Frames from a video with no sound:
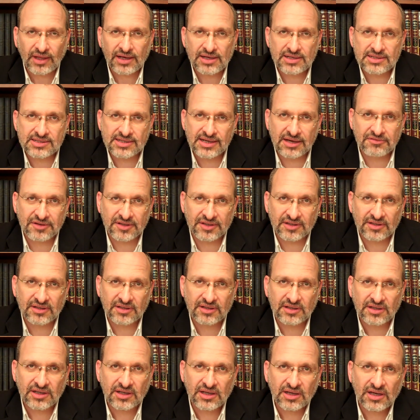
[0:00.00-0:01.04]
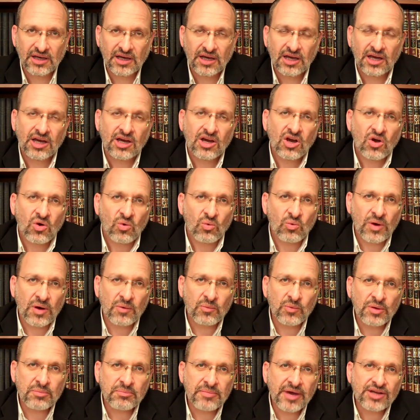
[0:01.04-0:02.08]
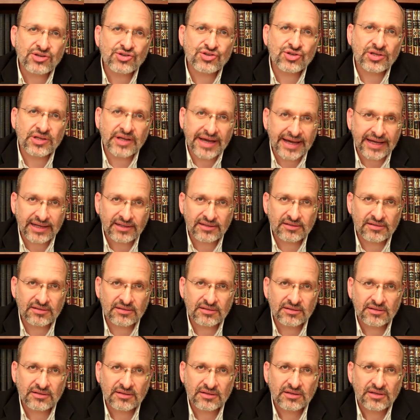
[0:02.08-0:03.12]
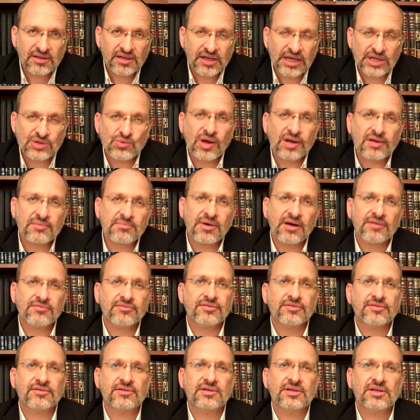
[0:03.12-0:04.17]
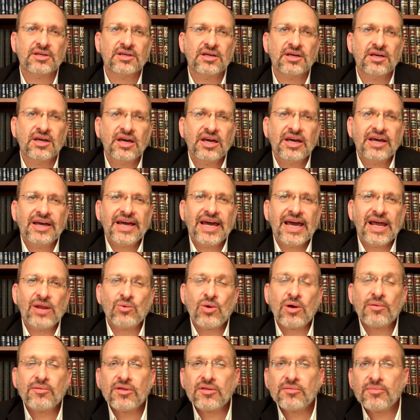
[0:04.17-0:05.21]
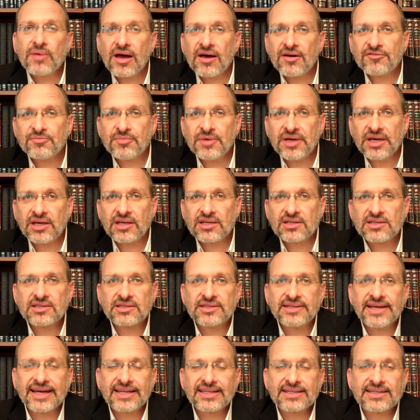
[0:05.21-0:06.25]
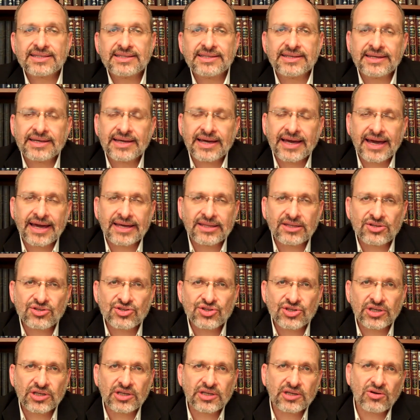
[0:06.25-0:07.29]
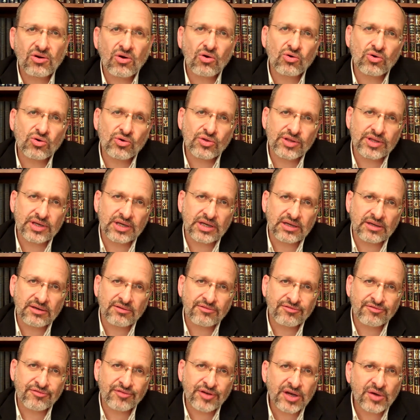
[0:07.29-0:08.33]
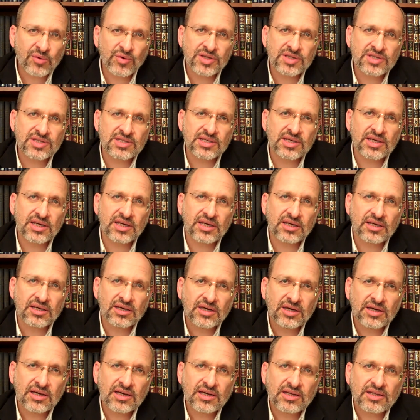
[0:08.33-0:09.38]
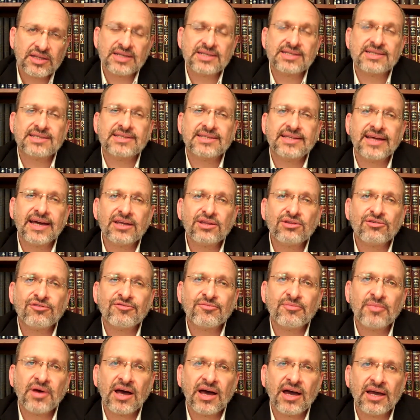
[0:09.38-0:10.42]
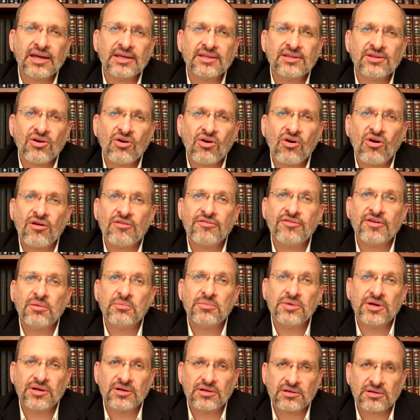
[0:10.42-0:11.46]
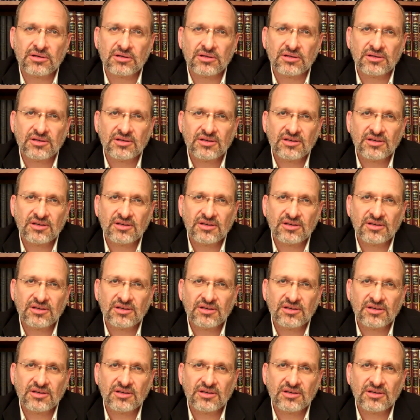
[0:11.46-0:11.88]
7. When we mention 8, is 1 above. And 1 above means that's the energy or the frequency, the state of mind of a miracle.